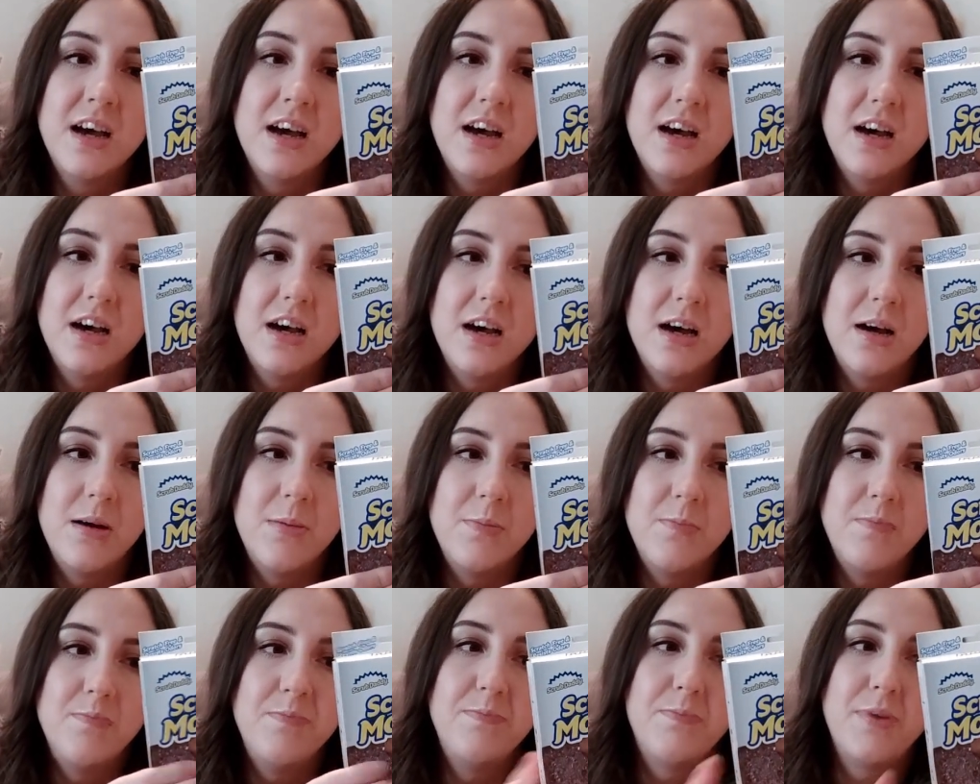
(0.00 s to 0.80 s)

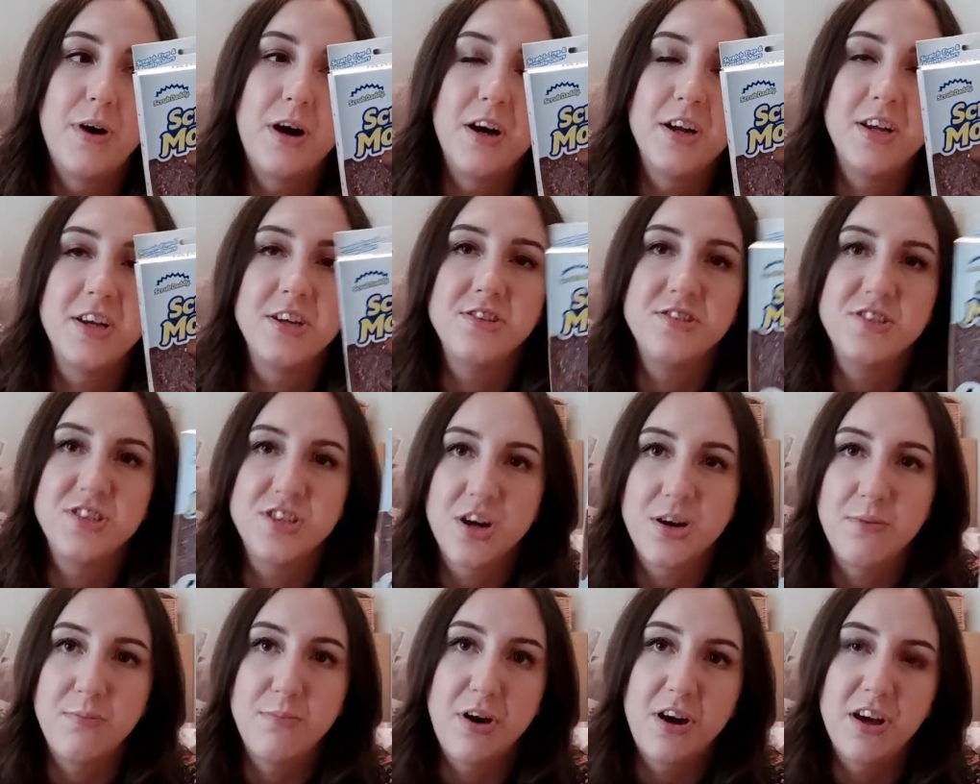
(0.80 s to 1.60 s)
But I used
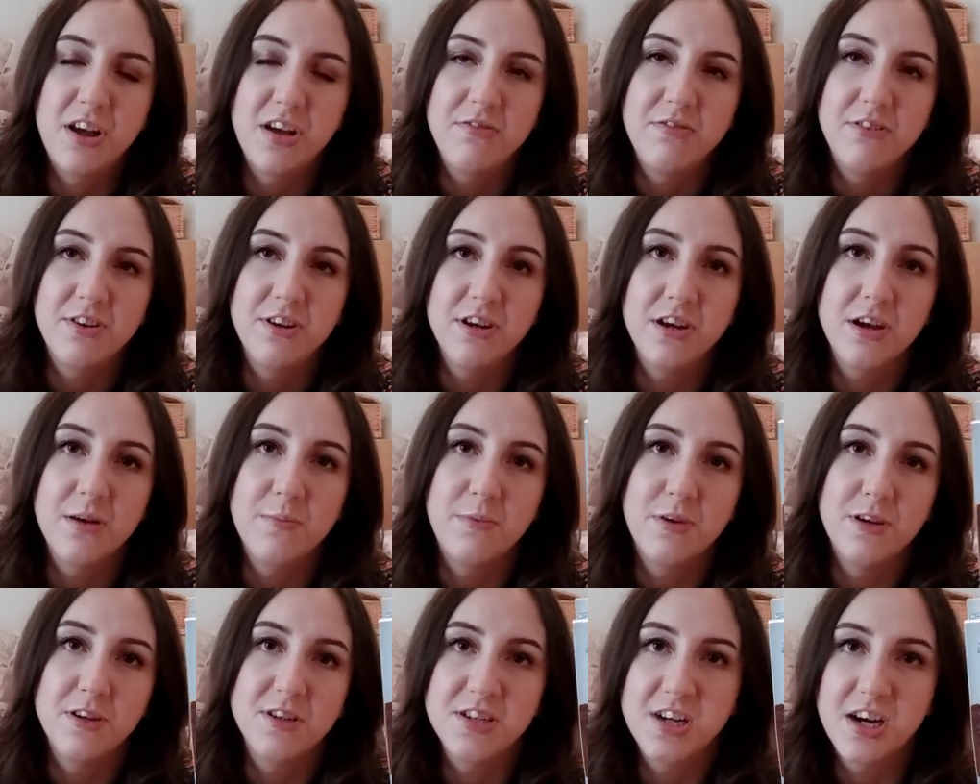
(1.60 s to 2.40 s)
it on my oven a
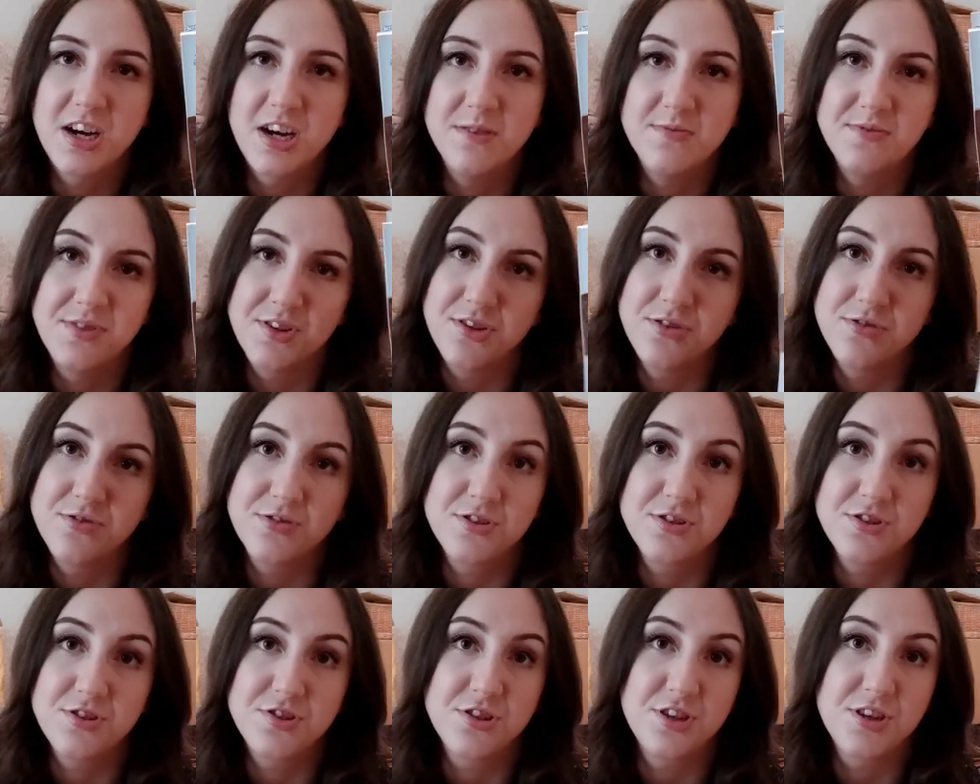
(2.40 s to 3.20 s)
couple of times, and I
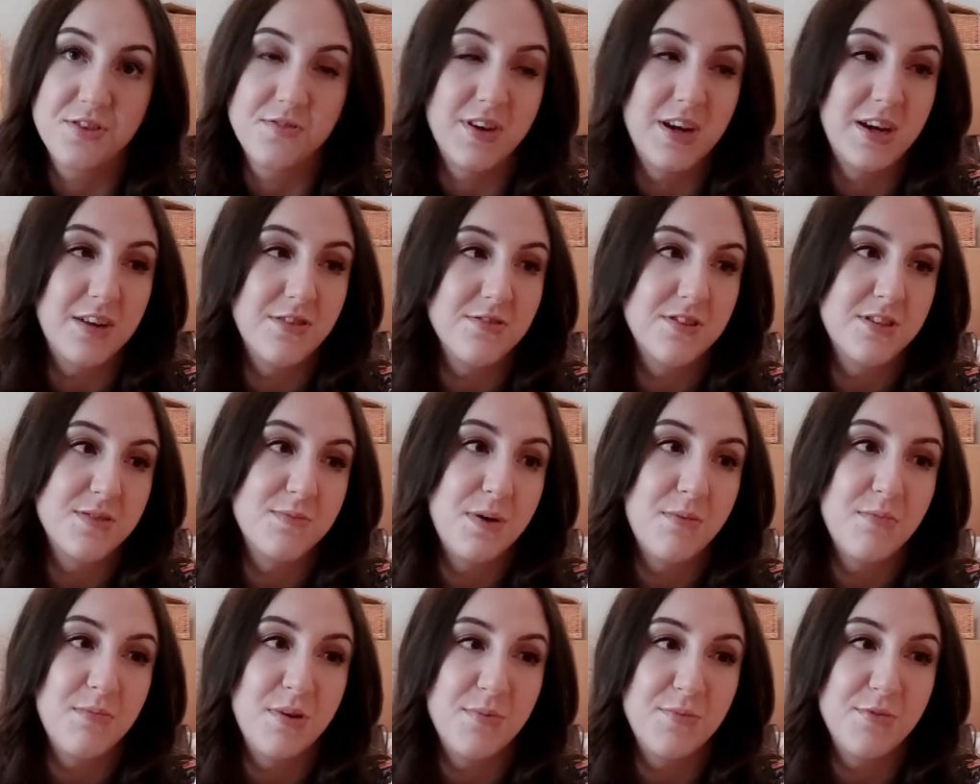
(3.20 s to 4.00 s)
also took it round so
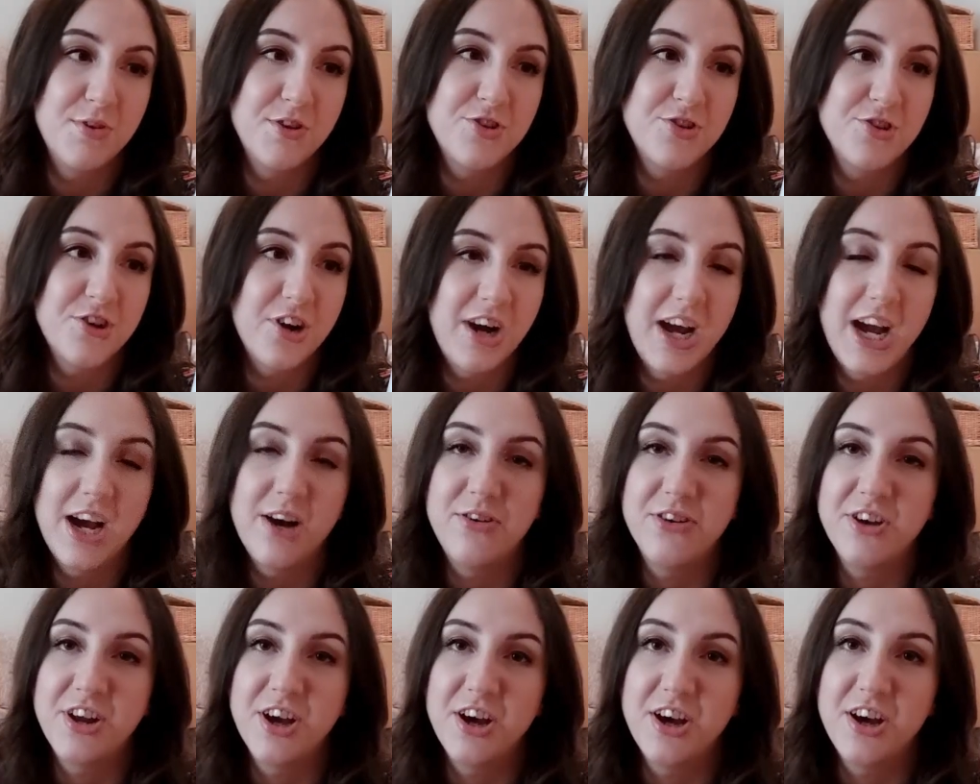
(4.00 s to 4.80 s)
my mum could try it
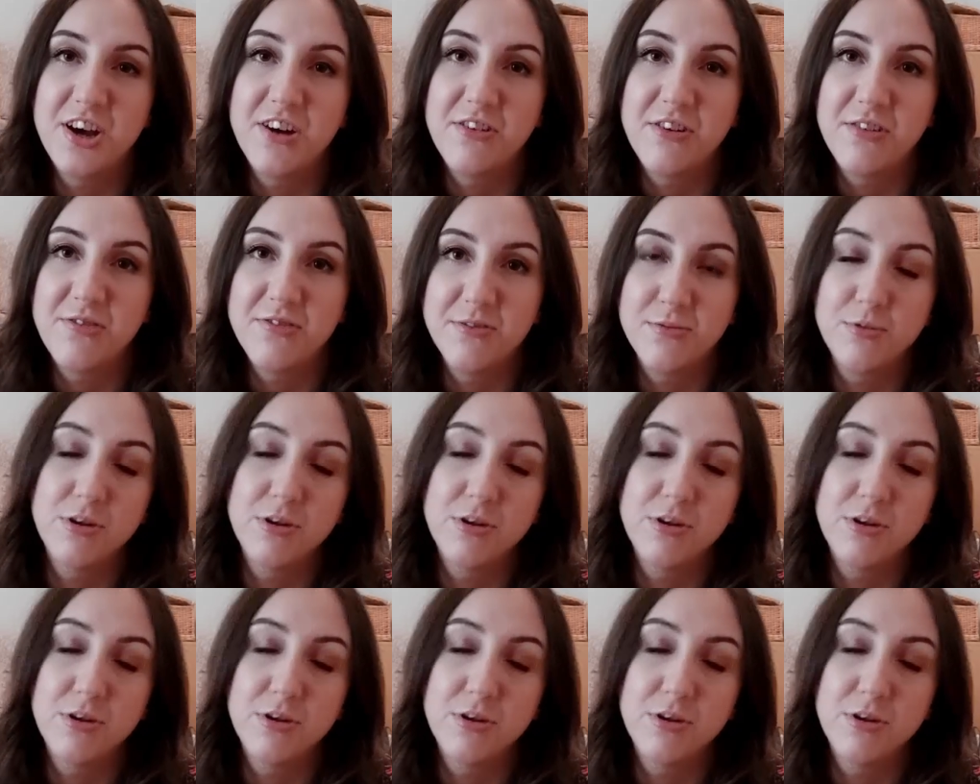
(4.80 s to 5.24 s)
out on her oven.